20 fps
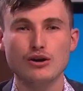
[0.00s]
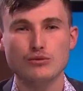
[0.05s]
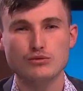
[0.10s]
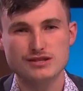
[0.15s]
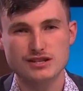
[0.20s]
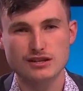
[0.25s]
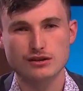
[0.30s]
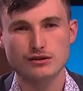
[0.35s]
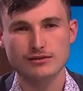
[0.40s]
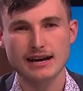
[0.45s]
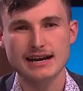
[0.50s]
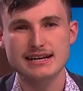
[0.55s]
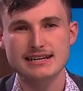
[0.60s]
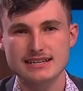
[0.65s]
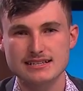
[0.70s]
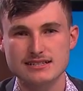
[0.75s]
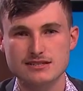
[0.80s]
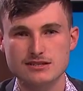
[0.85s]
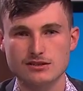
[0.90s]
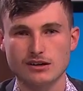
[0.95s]
was a great
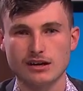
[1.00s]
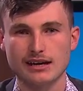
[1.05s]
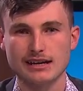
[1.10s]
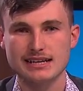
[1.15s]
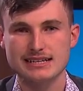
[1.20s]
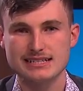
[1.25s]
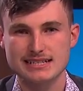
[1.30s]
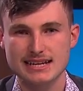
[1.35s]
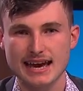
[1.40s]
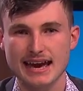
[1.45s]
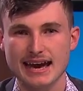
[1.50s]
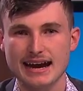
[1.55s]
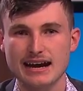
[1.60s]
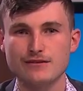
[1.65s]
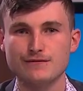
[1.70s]
insight into how